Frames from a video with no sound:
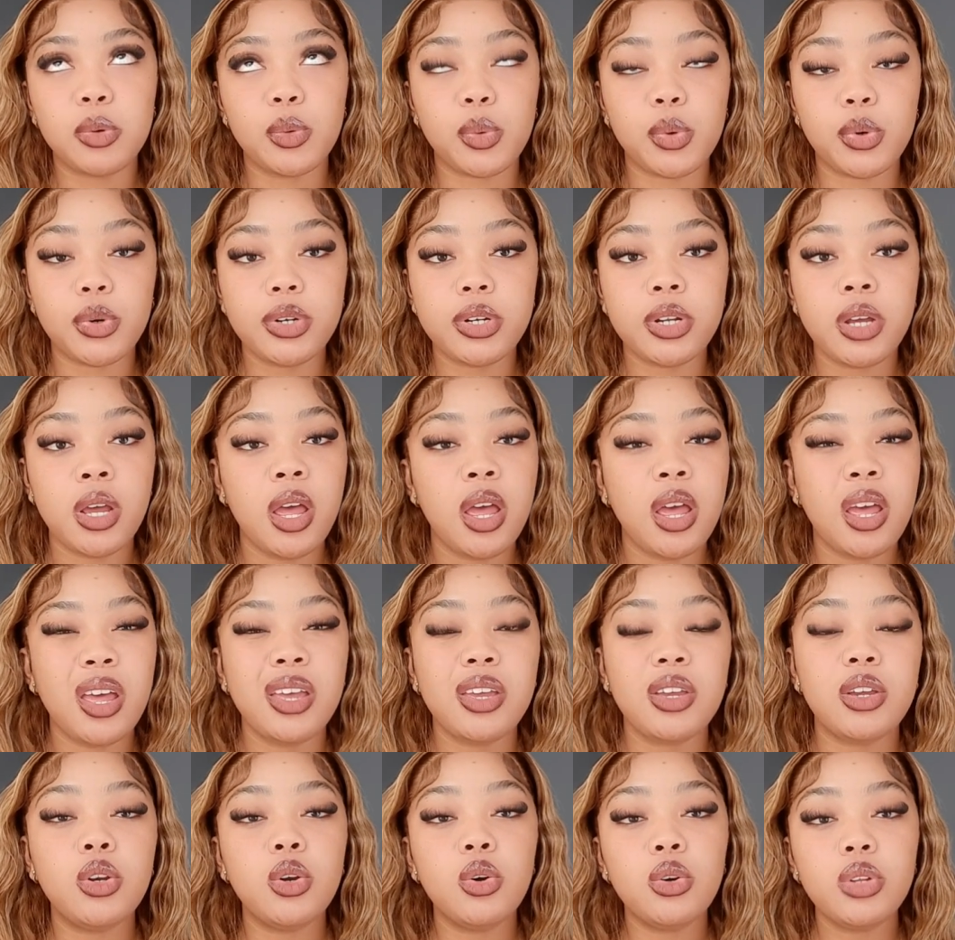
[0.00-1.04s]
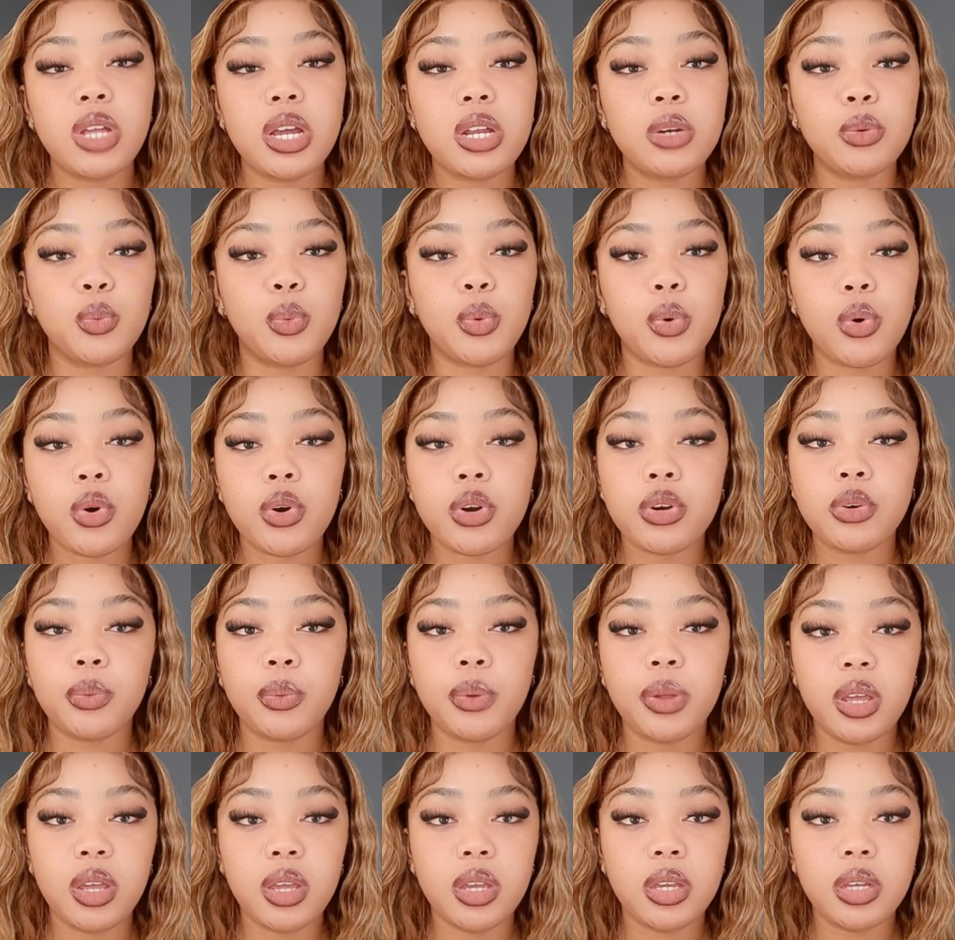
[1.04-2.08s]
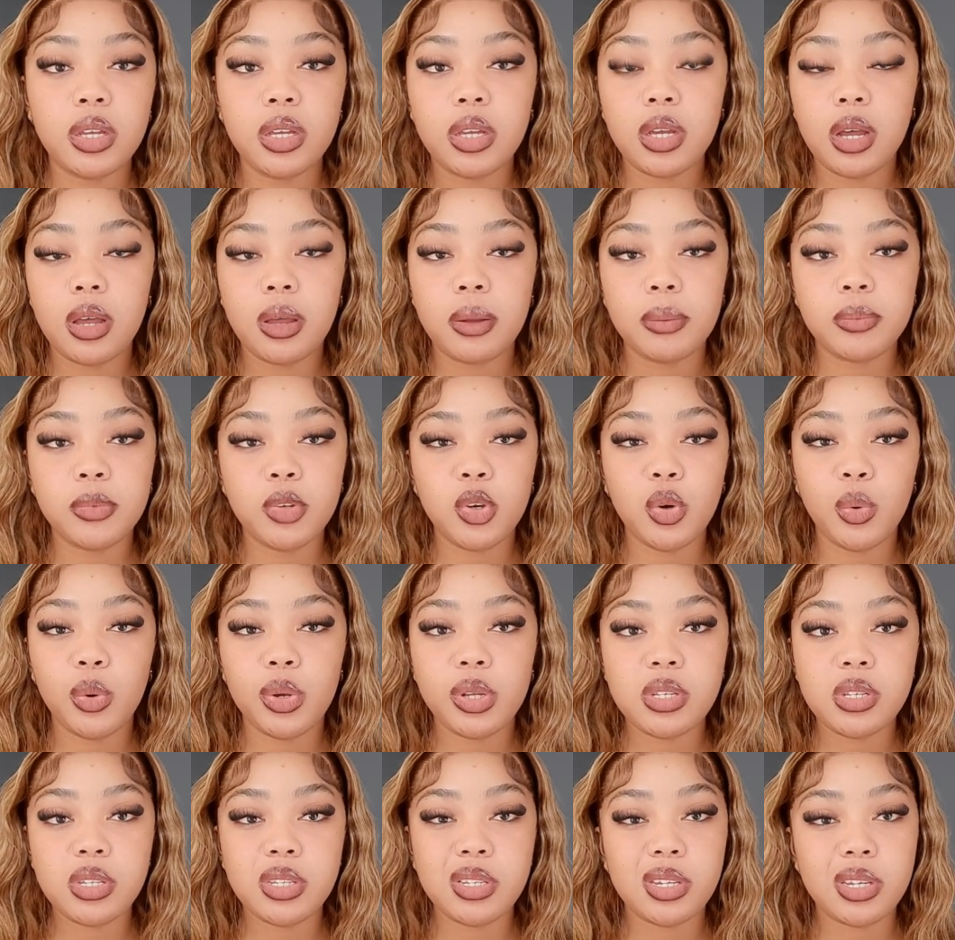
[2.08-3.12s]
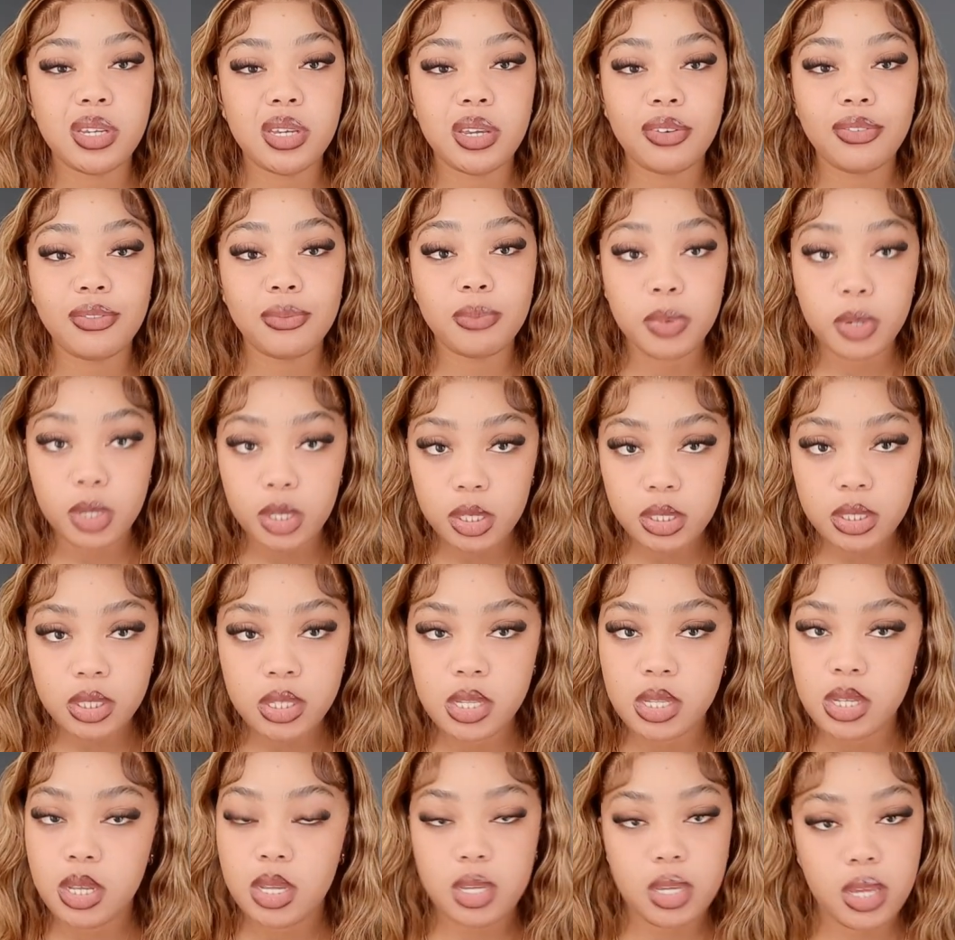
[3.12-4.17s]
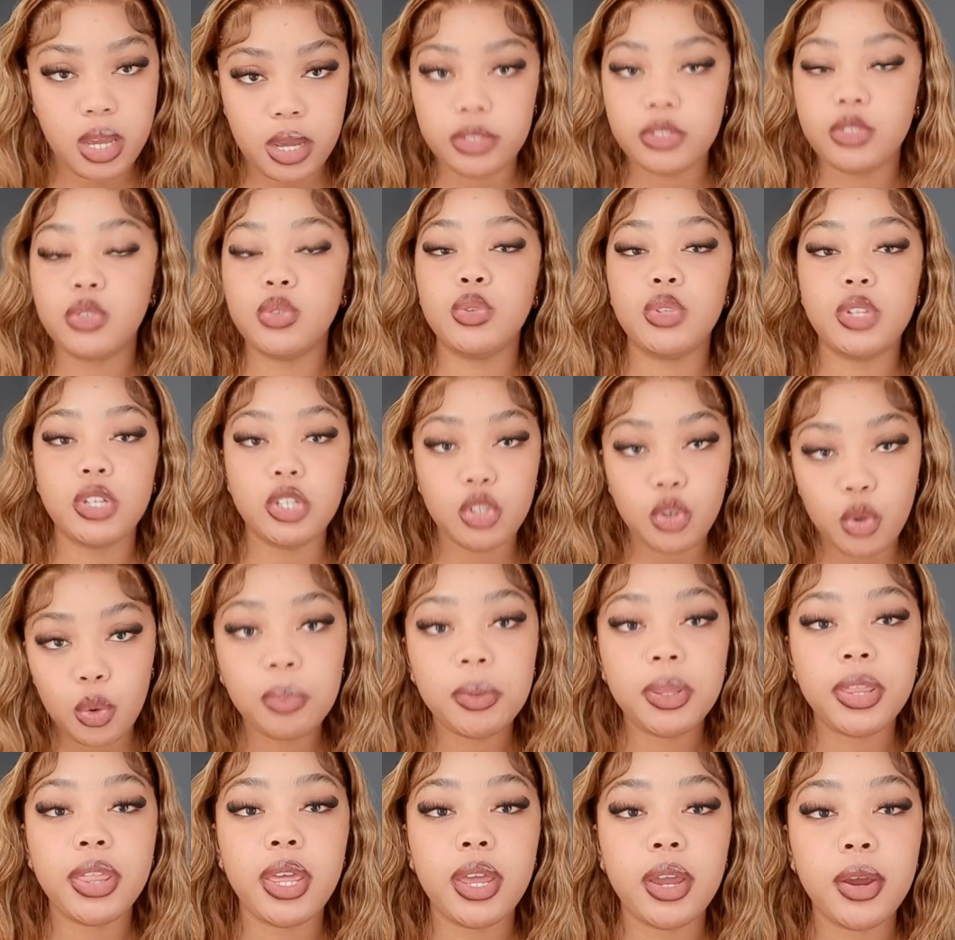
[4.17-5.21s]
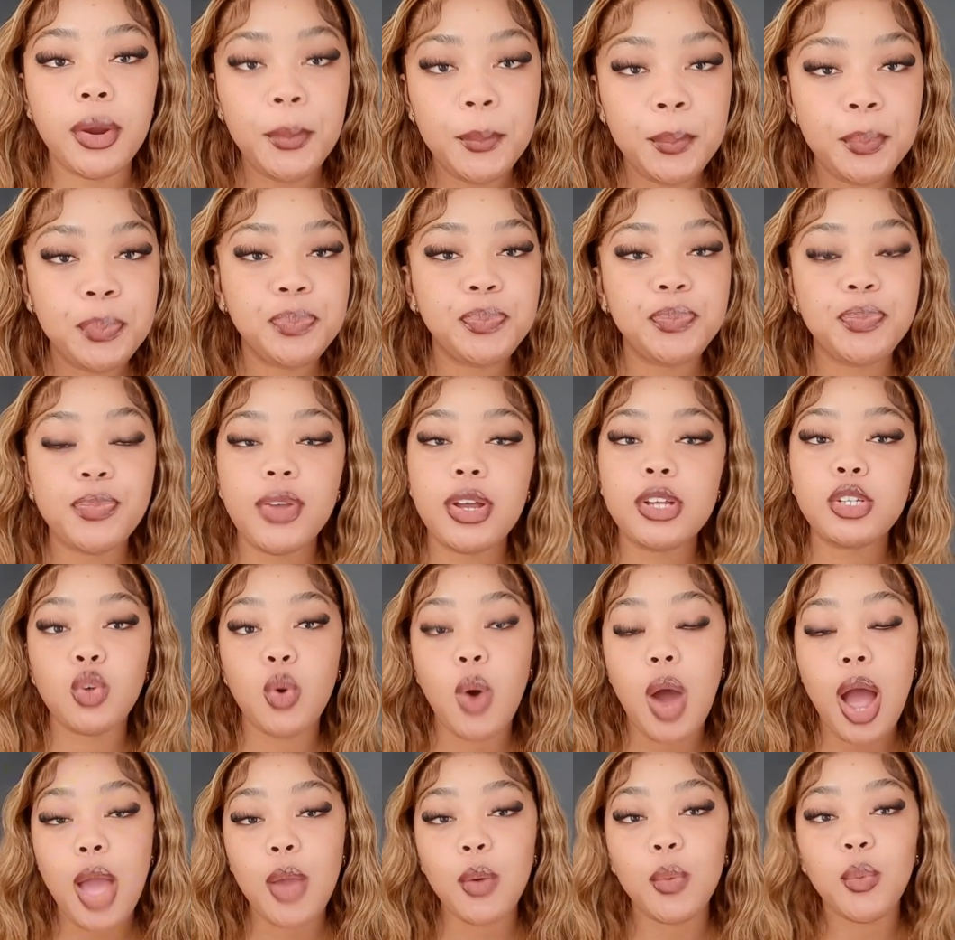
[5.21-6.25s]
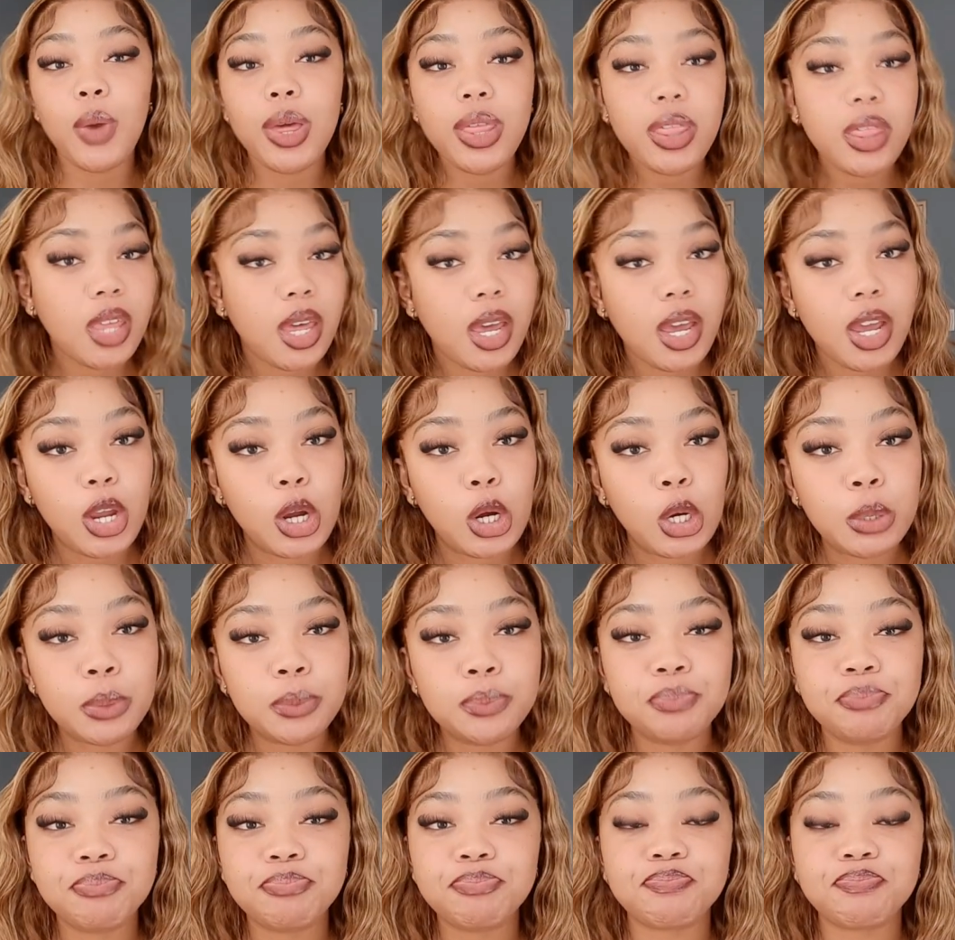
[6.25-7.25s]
ward, that ward where you're waiting to give birth. Yeah, so they took me there. So I went there,